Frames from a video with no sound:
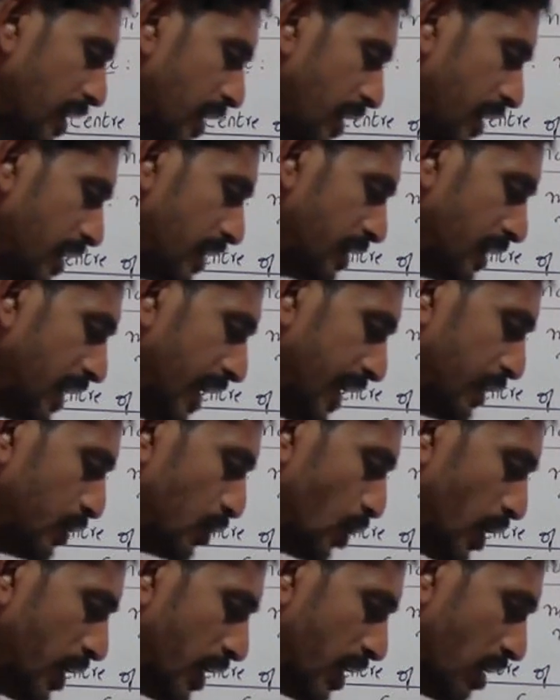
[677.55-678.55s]
here. It is line
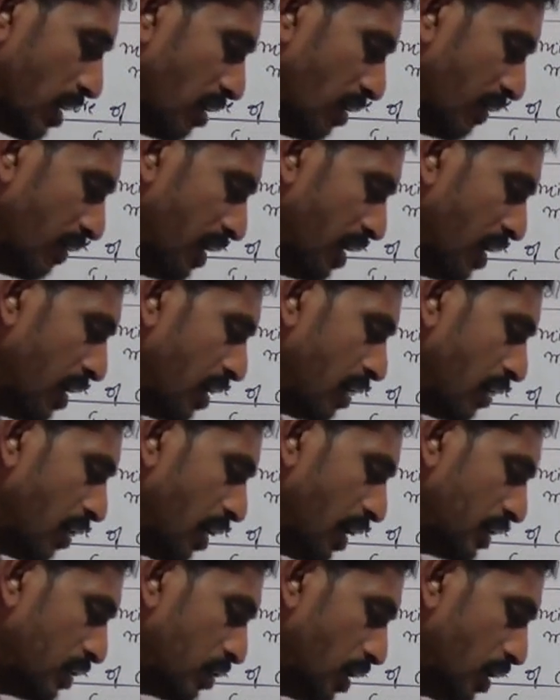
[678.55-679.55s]
joining of
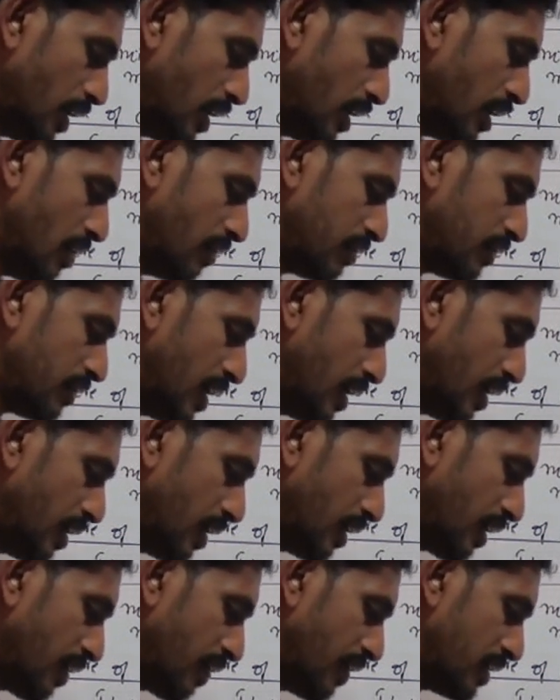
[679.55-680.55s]
center
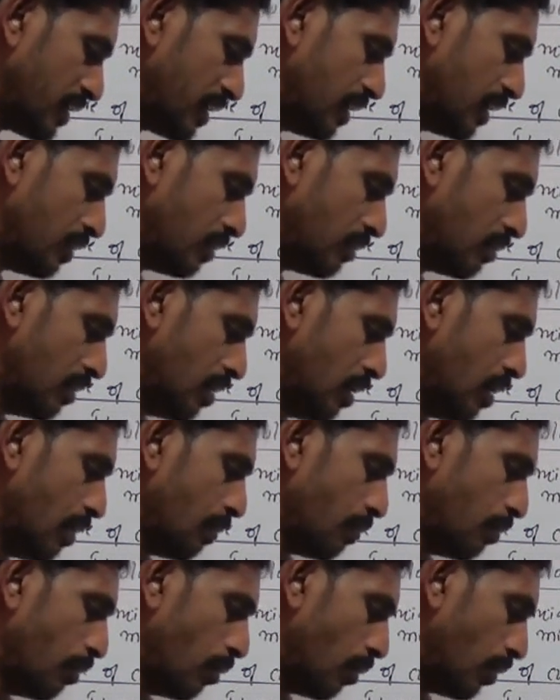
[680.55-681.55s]
of curvature and
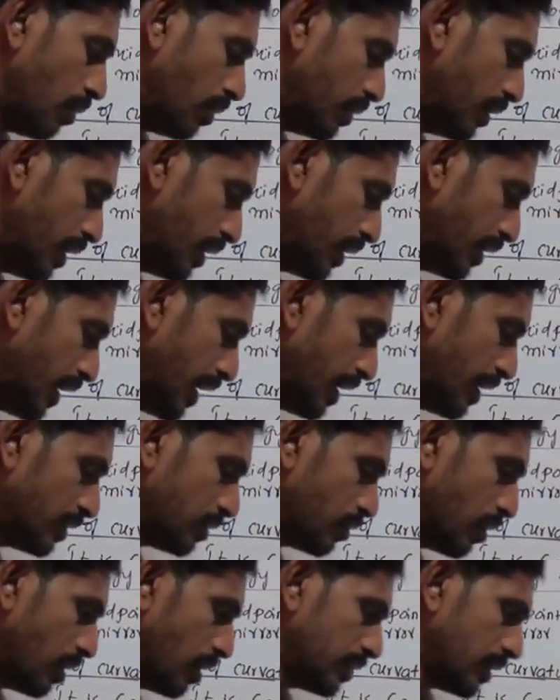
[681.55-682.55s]
pole. That line
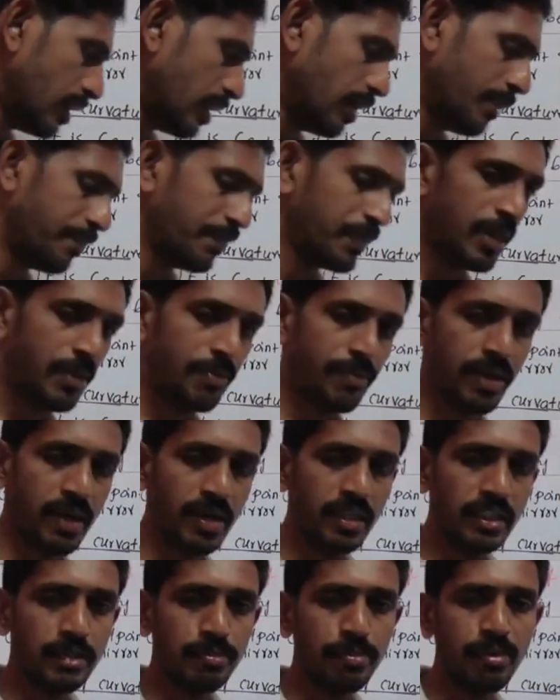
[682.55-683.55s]
is called as a
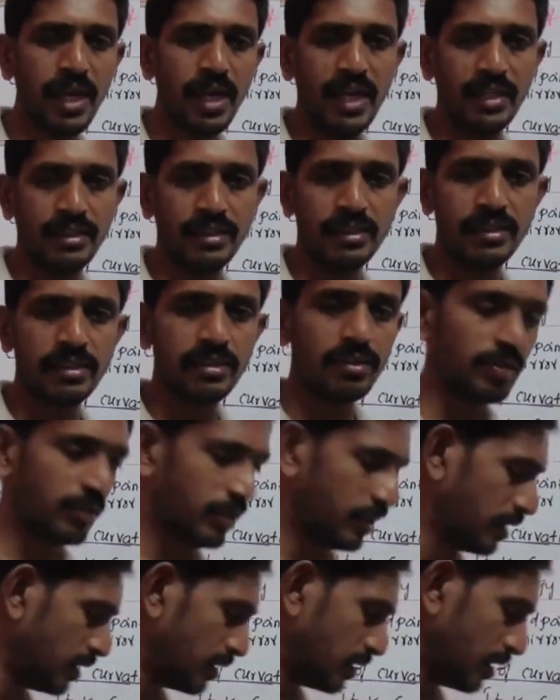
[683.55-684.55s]
principal axis. So
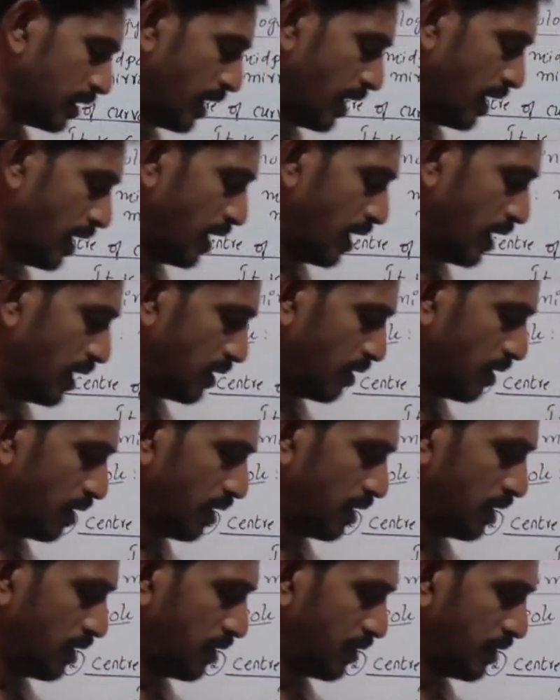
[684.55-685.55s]
this is it
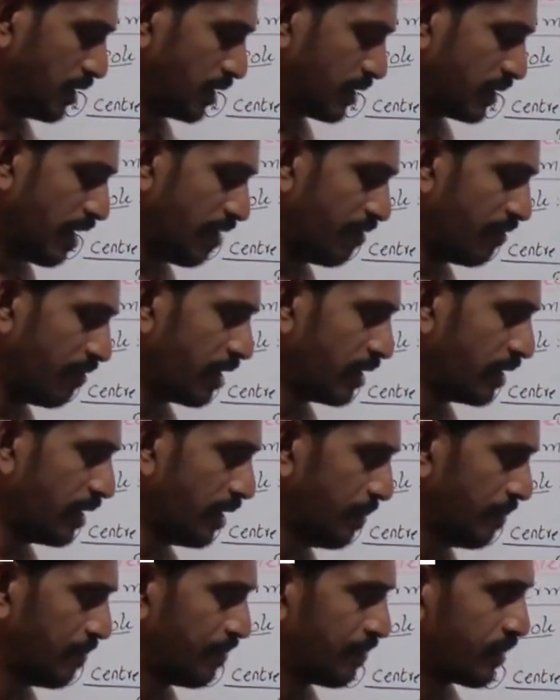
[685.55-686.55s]
is same for
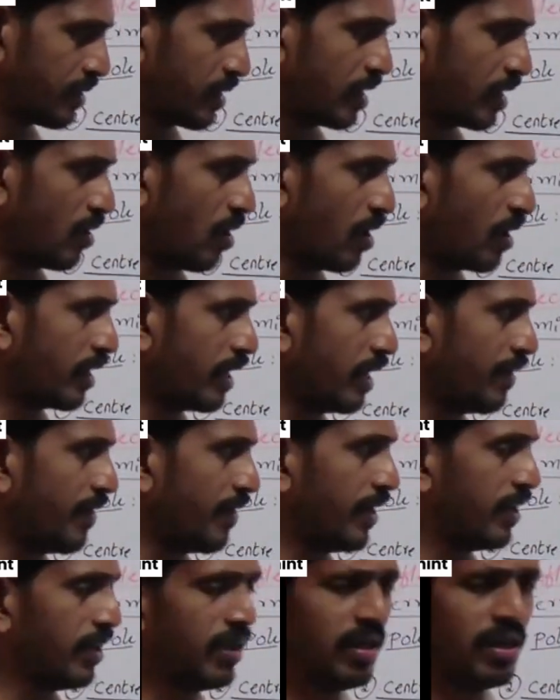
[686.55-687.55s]
the concave
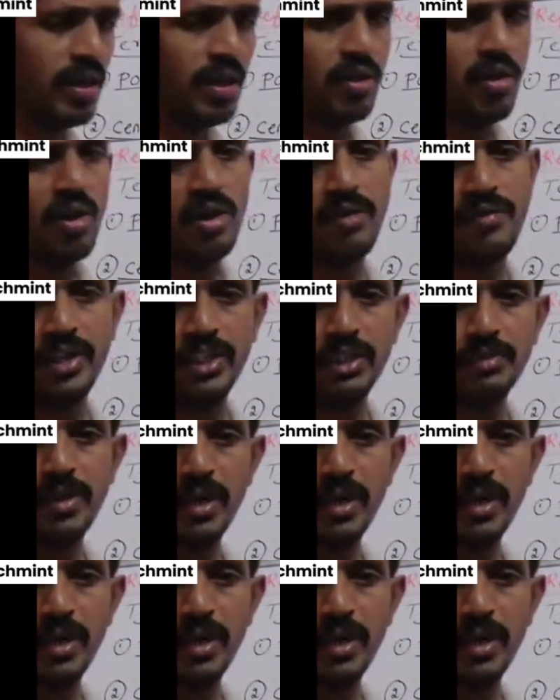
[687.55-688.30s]
and convex